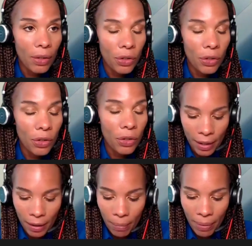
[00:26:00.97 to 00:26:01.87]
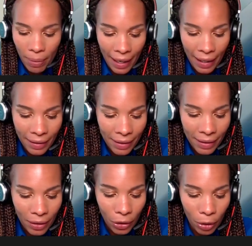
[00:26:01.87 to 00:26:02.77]
She
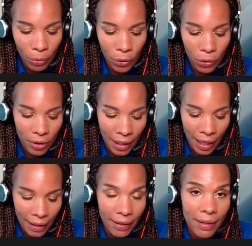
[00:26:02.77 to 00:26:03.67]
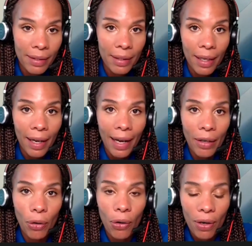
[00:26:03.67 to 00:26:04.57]
combines computer science
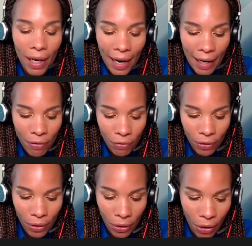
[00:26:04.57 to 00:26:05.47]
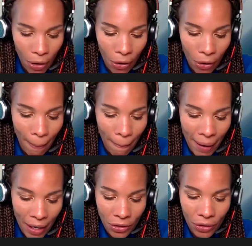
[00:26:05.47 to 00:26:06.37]
and her lifelong
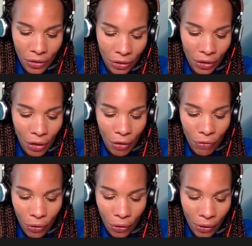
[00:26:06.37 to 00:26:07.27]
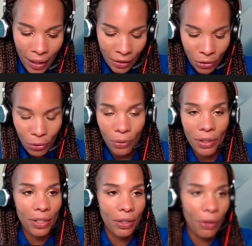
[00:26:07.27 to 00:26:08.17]
passion for history.
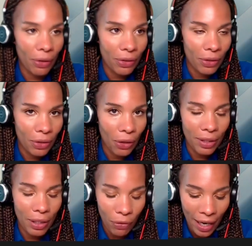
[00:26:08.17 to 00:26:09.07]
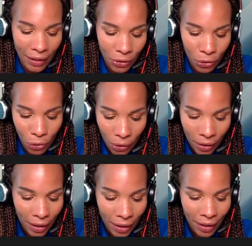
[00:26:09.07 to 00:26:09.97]
She calls herself a
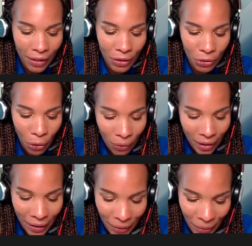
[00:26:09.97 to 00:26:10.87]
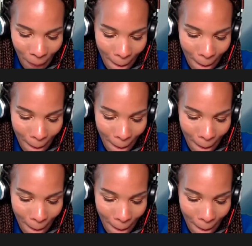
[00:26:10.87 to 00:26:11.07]
headstrong historian.